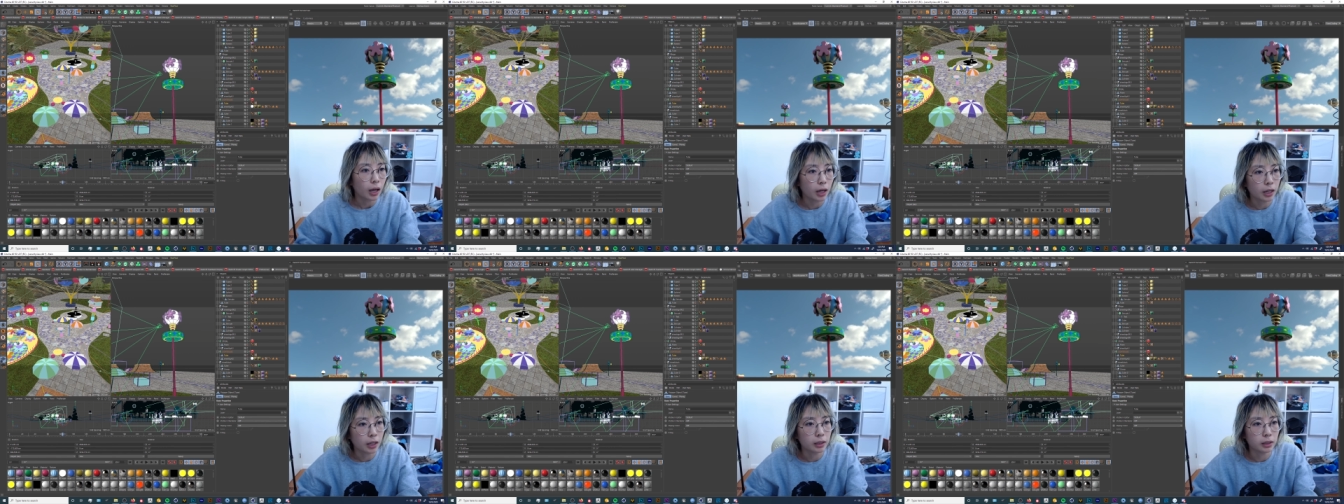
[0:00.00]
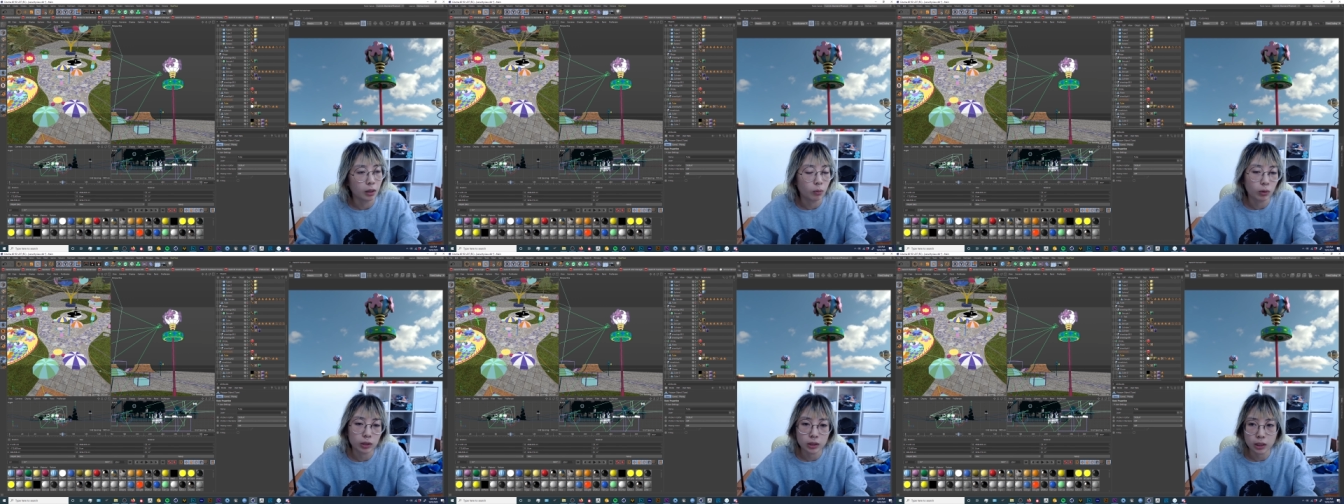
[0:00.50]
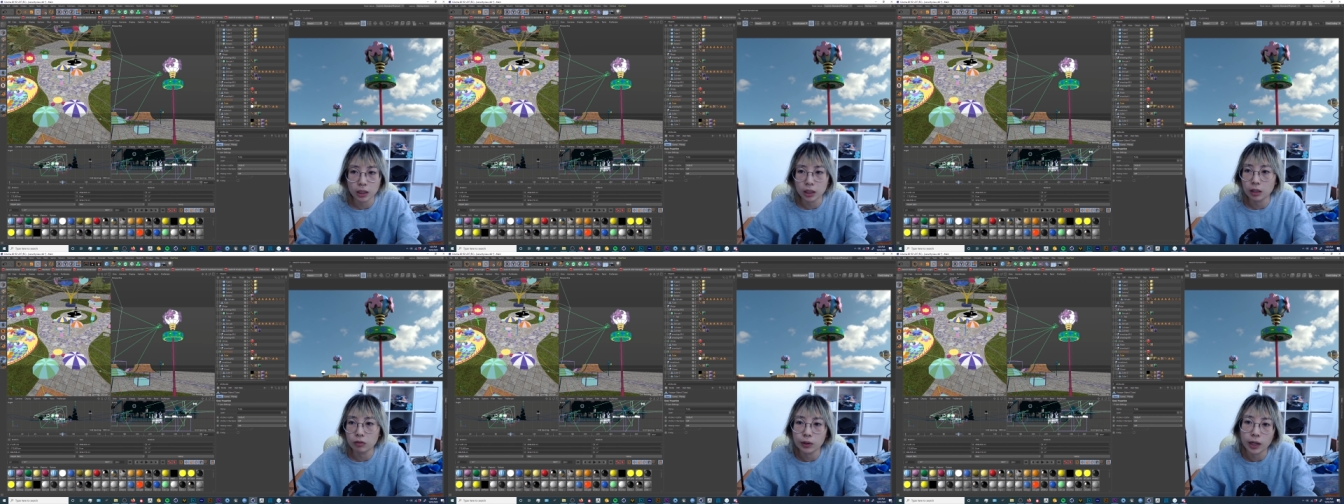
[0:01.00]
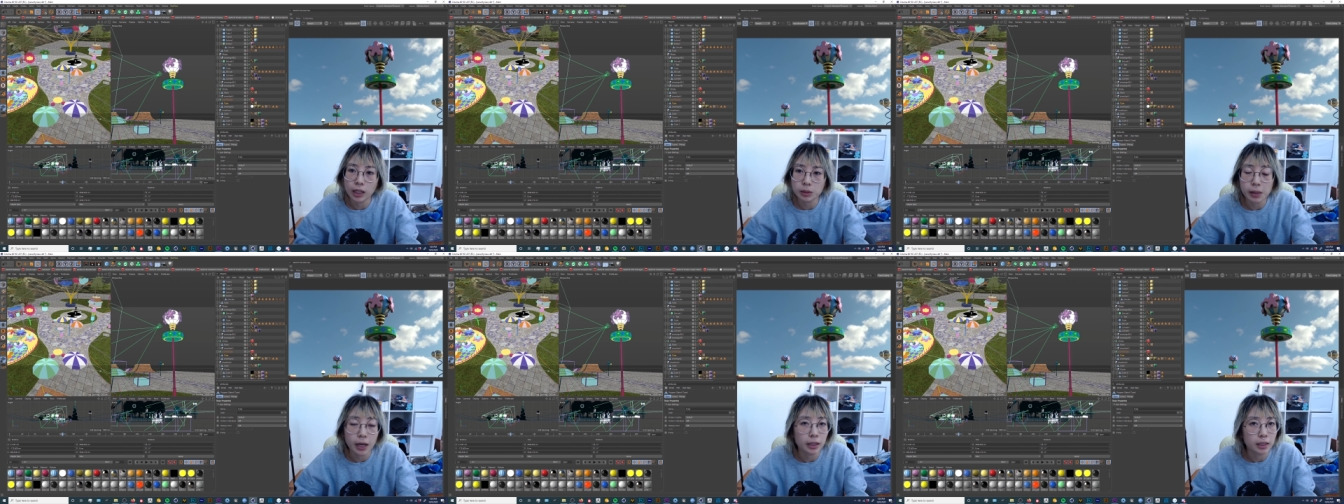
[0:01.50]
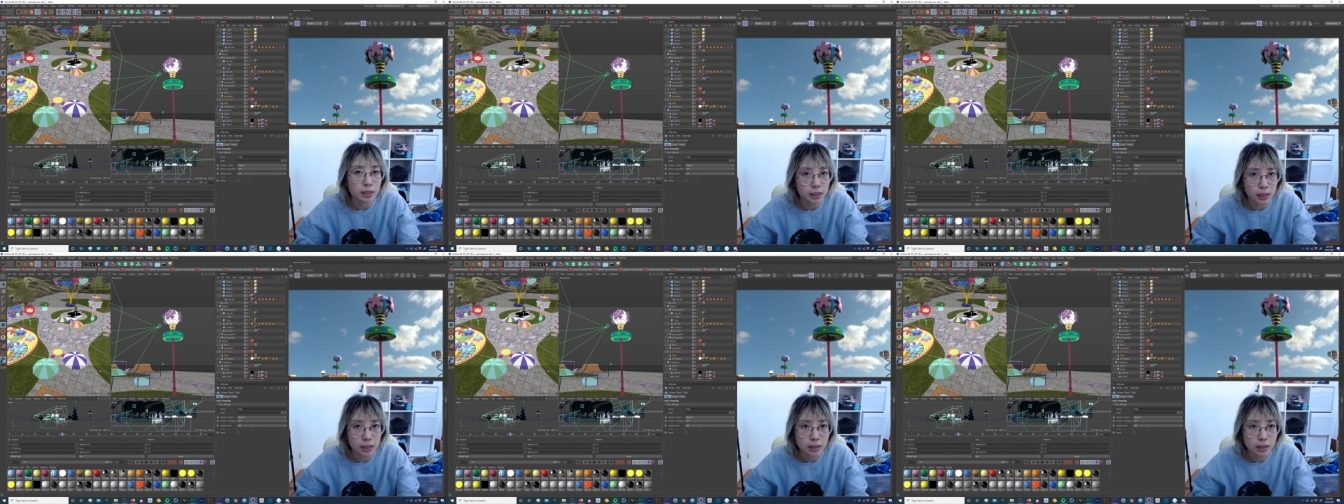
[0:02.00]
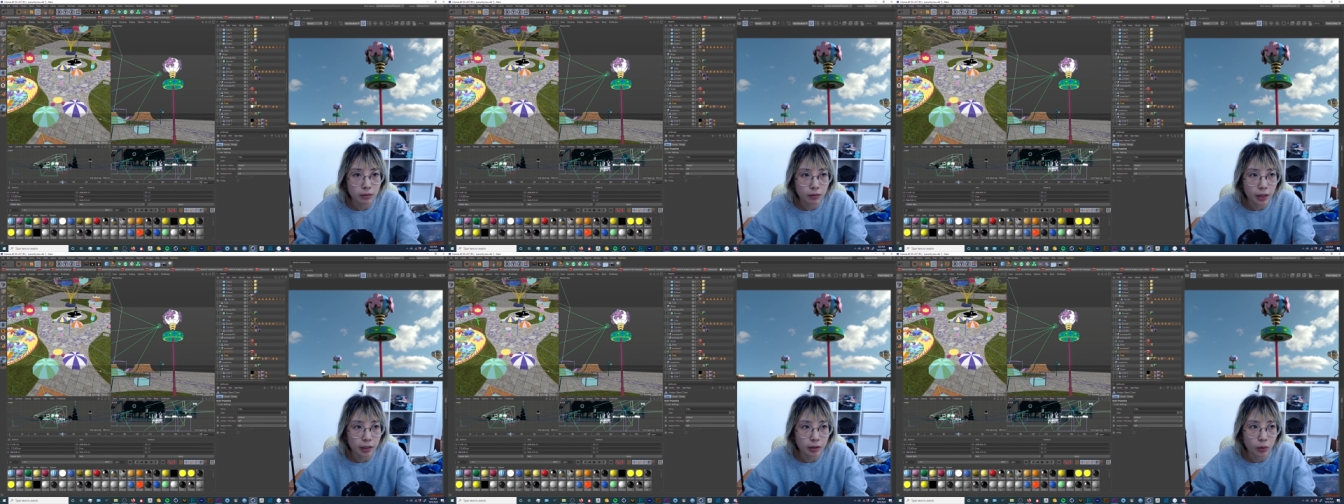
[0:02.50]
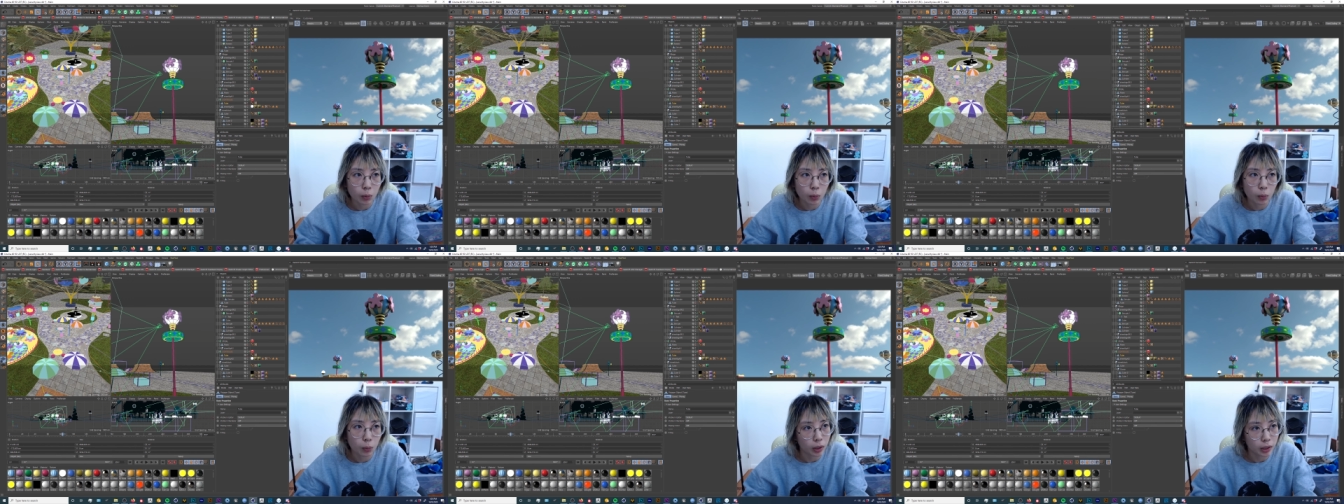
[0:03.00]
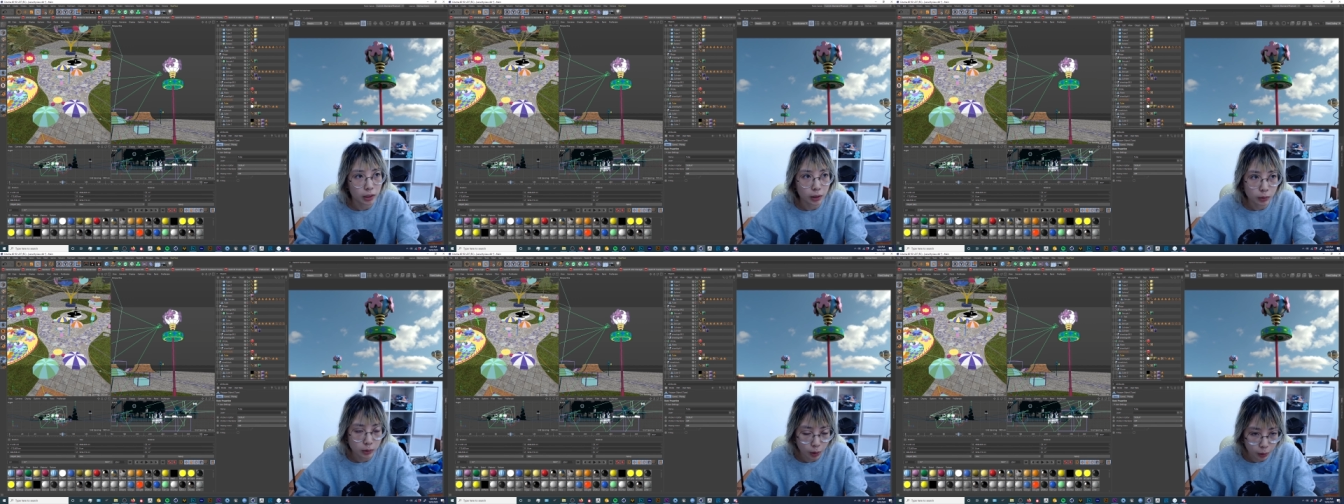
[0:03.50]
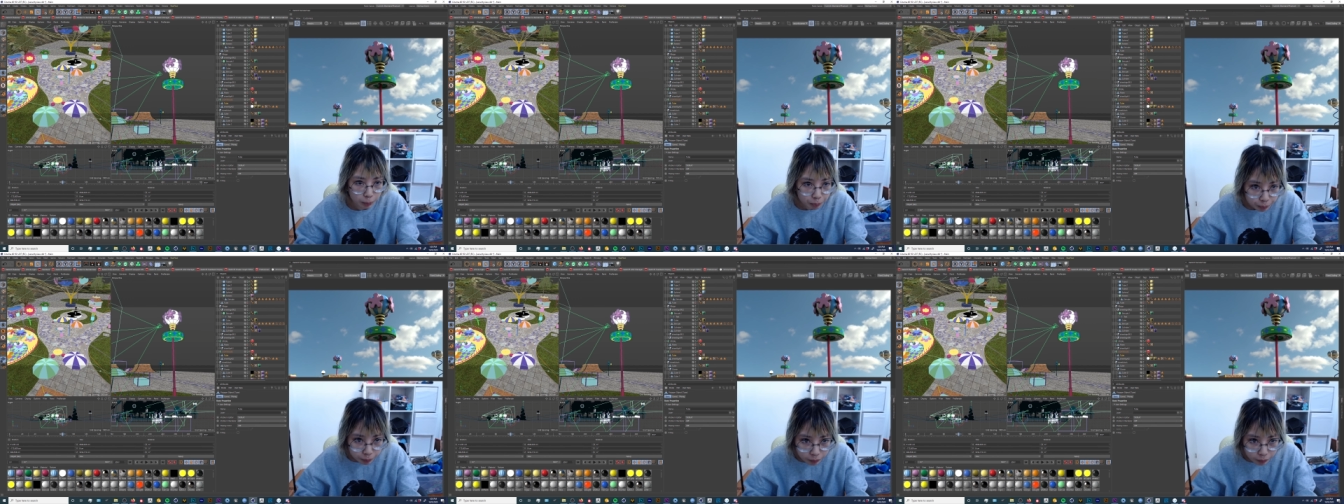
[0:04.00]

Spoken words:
and I wanted to kind of give you guys behind the scenes of like what kind of goes on.